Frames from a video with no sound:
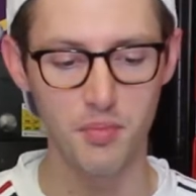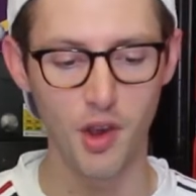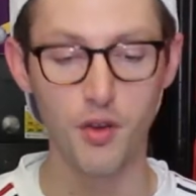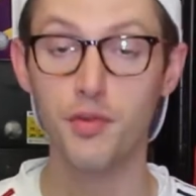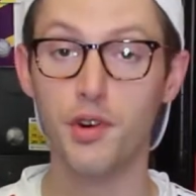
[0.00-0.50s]

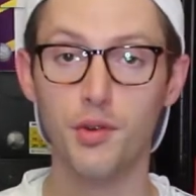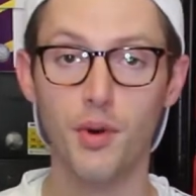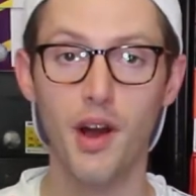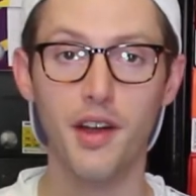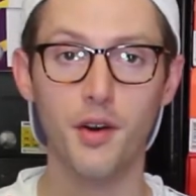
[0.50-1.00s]
go for a
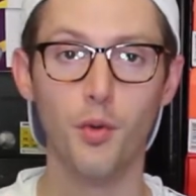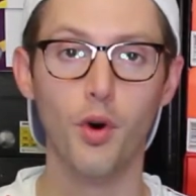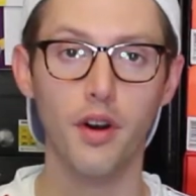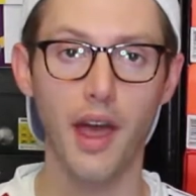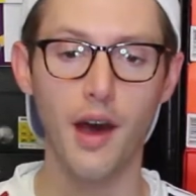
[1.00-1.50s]
run or
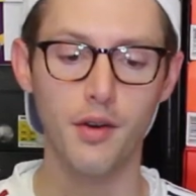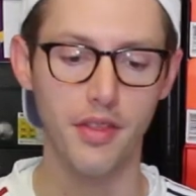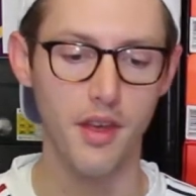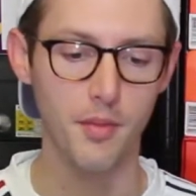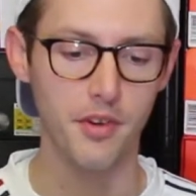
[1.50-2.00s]
work out in
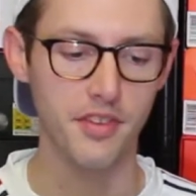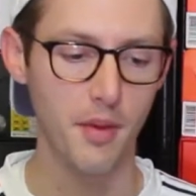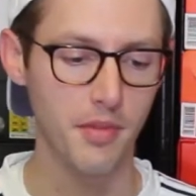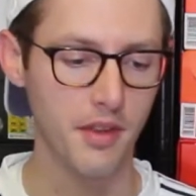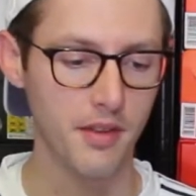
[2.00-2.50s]
them or
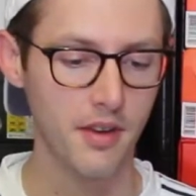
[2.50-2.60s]
something.